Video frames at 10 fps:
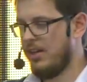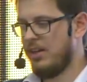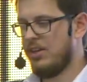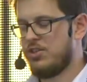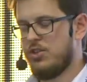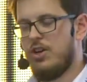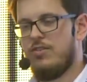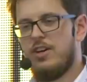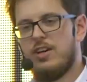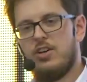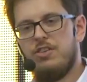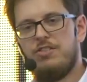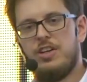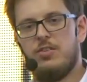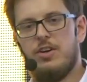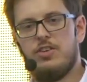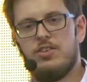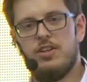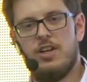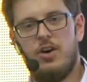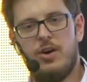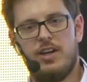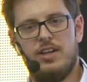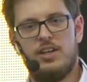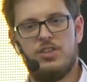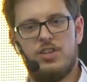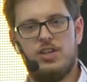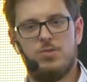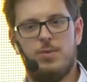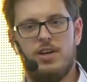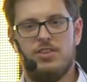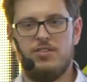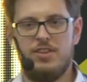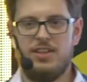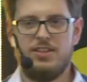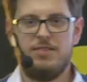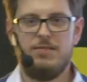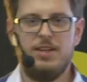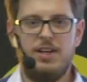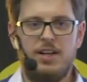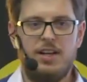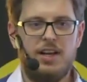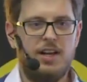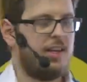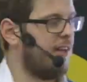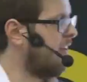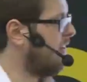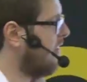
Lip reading: in a server configuration, how I can exchange parts of that. Like, and